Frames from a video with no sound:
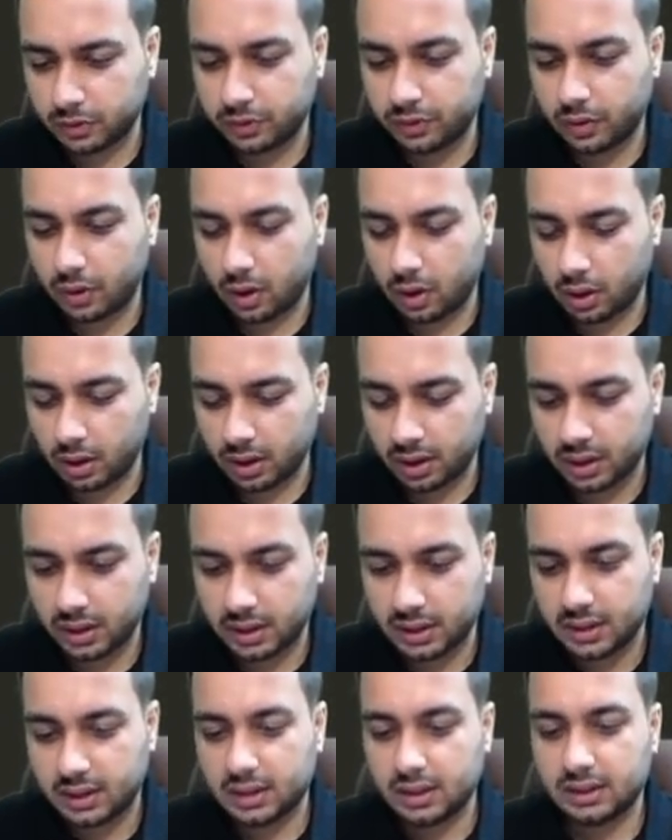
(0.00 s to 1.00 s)
for
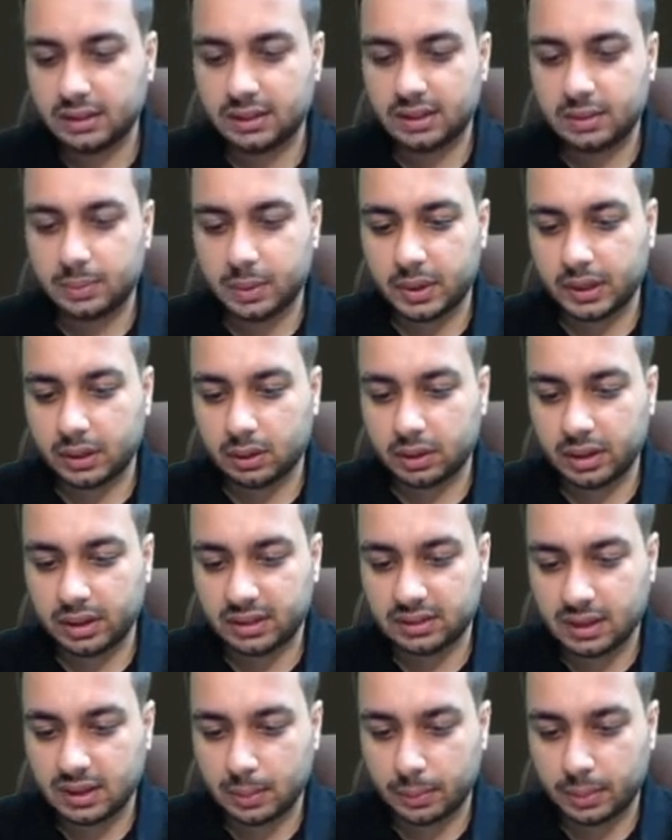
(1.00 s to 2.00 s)
this particular
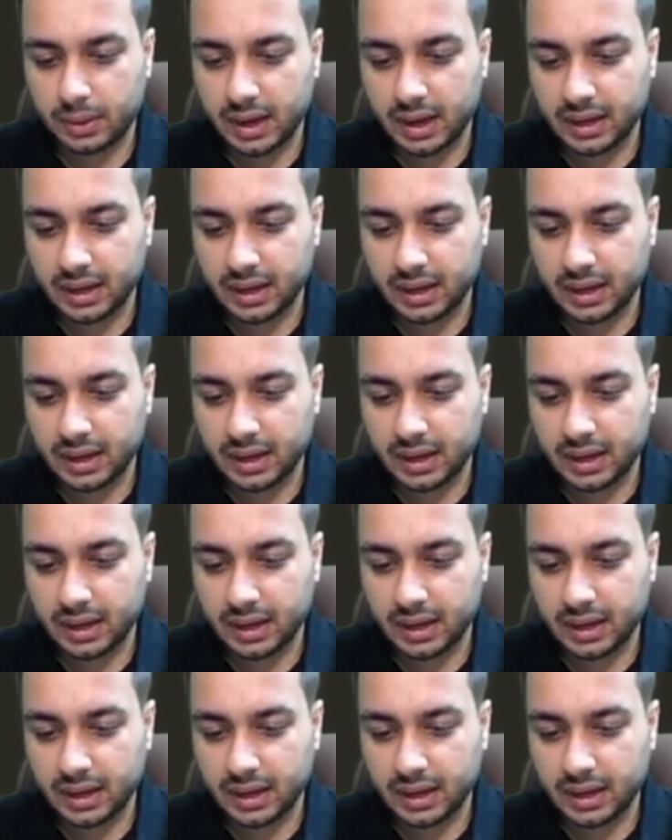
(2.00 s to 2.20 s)
example.